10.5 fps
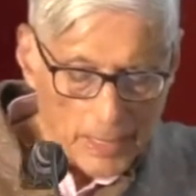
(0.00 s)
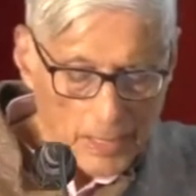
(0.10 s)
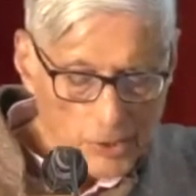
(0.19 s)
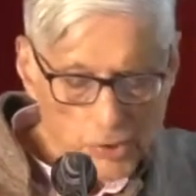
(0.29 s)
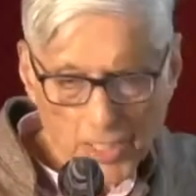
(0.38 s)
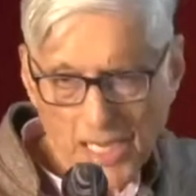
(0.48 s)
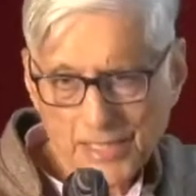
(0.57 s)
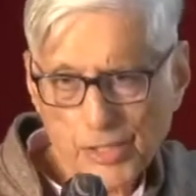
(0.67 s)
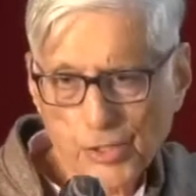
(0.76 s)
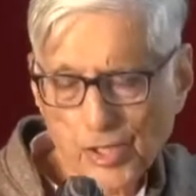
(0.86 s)
So
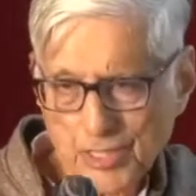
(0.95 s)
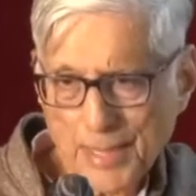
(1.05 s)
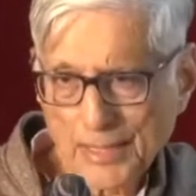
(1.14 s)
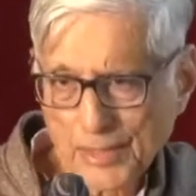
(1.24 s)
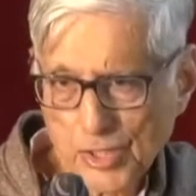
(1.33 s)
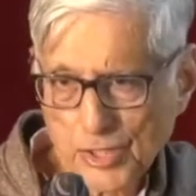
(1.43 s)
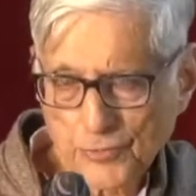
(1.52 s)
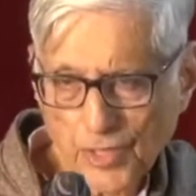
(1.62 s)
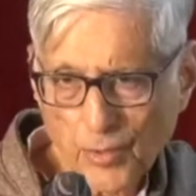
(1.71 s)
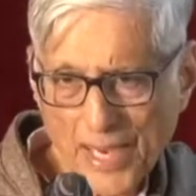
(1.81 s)
Gandhi thought about this
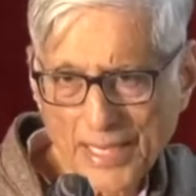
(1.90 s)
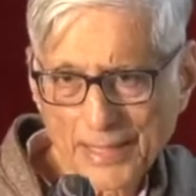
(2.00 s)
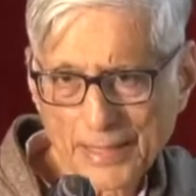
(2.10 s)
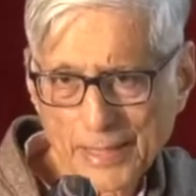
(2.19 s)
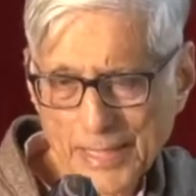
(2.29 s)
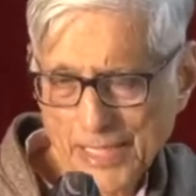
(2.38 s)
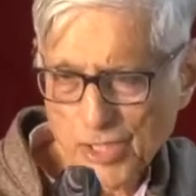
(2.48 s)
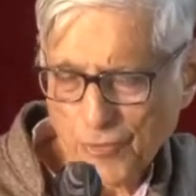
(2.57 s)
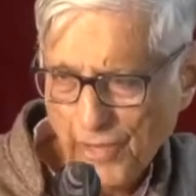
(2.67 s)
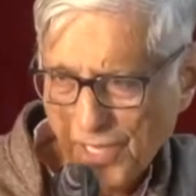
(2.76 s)
for a while, said
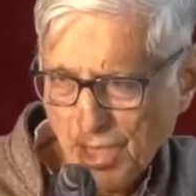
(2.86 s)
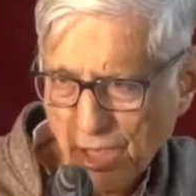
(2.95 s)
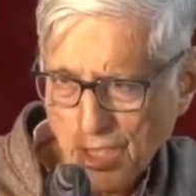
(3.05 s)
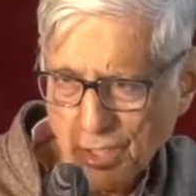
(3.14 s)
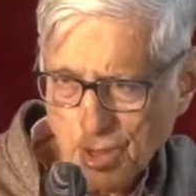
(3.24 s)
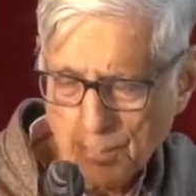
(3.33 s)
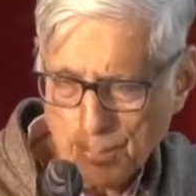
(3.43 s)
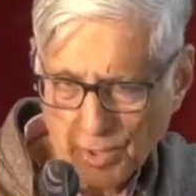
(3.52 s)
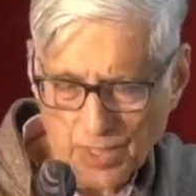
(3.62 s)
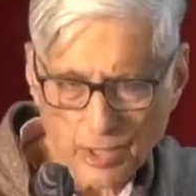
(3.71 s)
it's a very
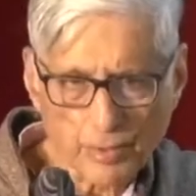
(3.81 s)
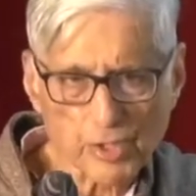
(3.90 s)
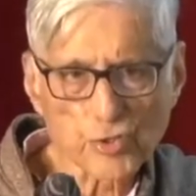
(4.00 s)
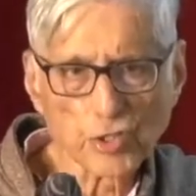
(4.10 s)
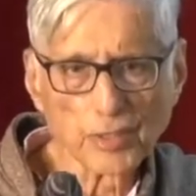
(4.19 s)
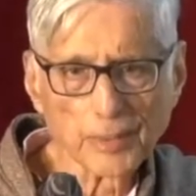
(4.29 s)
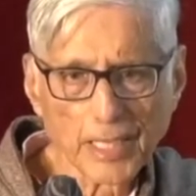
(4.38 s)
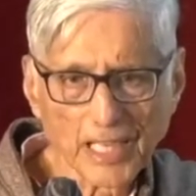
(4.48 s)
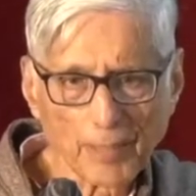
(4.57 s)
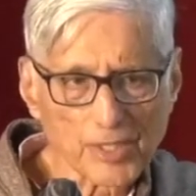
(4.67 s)
important question,
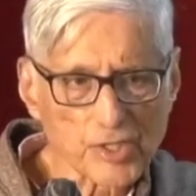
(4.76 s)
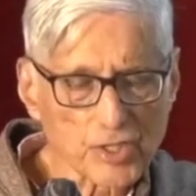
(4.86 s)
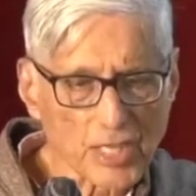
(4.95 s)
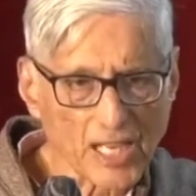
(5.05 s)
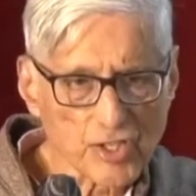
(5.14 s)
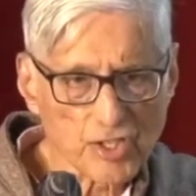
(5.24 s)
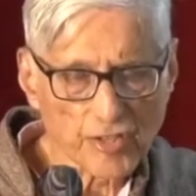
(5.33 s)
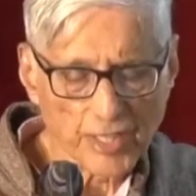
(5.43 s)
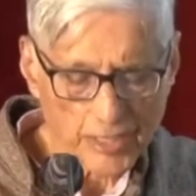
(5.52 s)
and I must answer it.